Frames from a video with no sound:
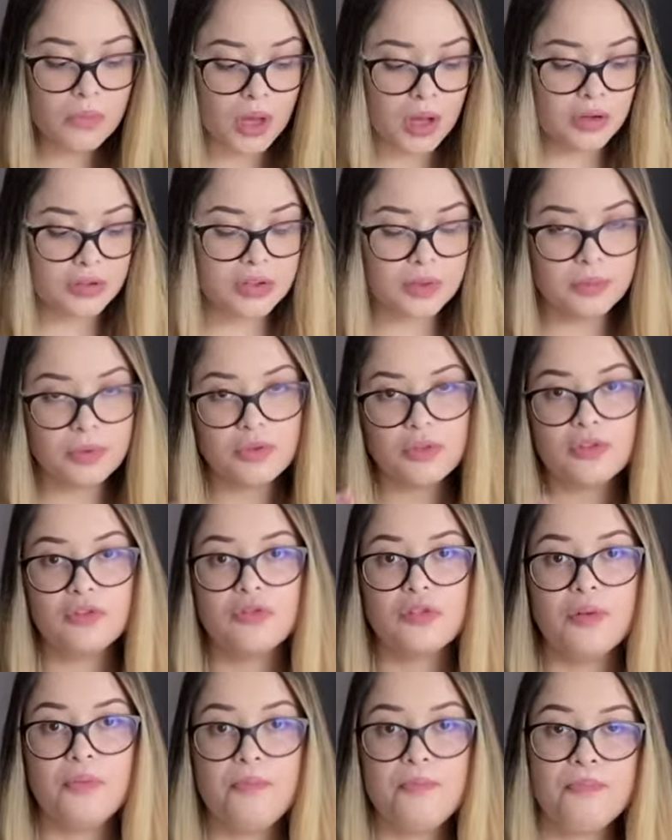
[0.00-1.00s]
It's a
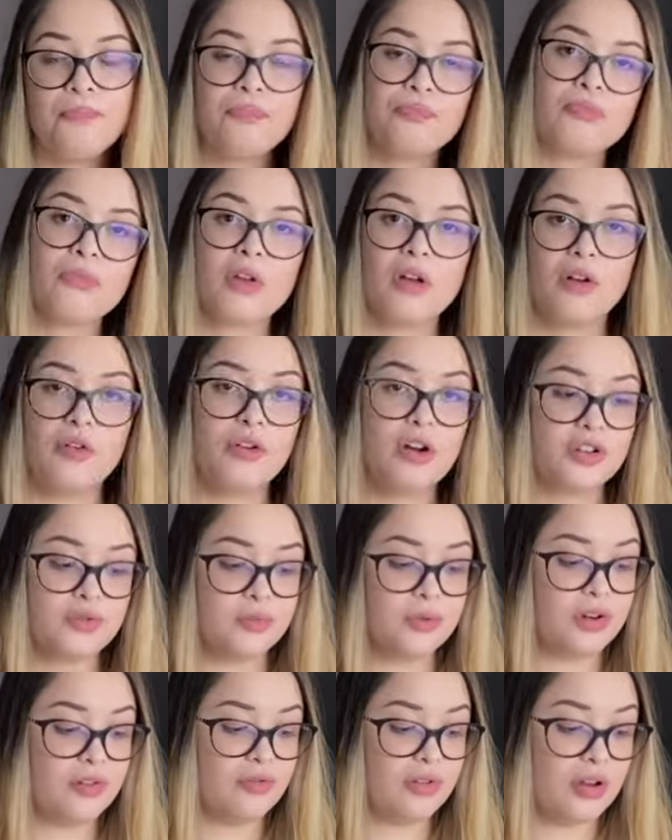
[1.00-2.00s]
beautiful
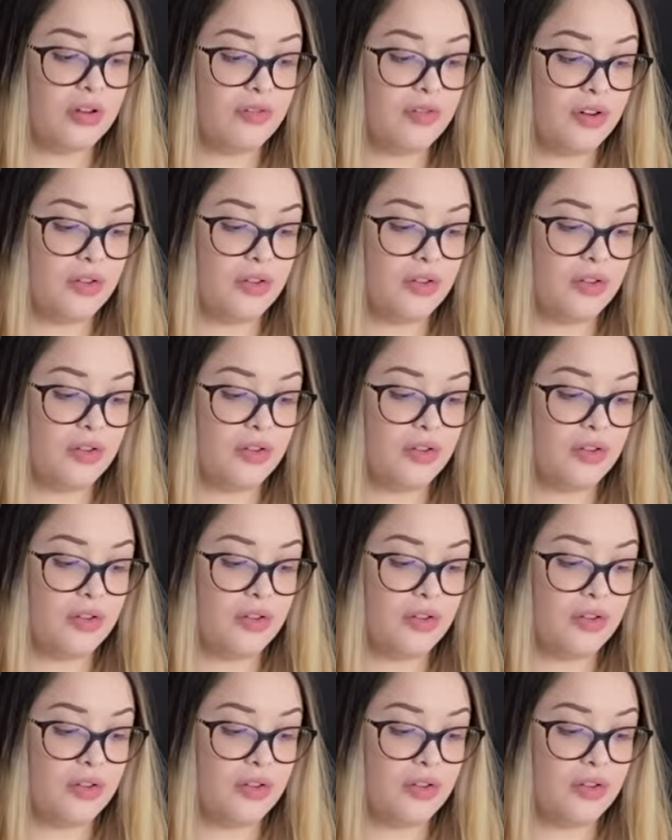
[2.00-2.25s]
raspberry flavor.